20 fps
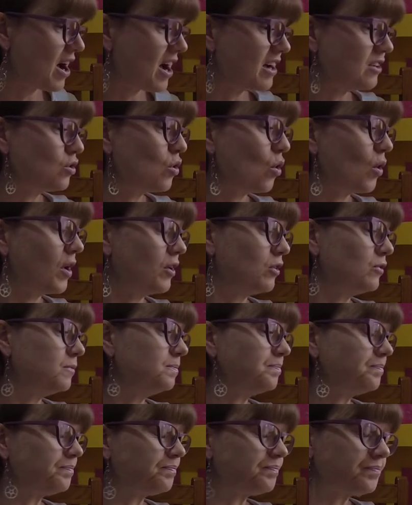and Goyle.
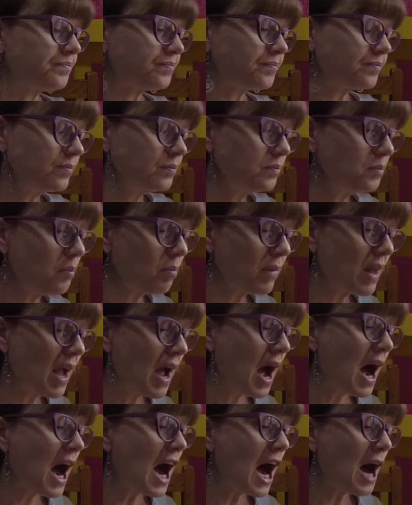
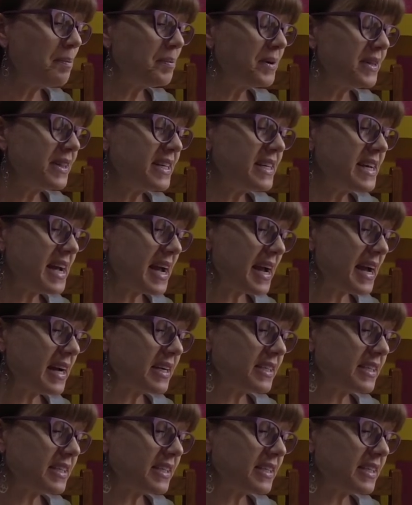Up in the air,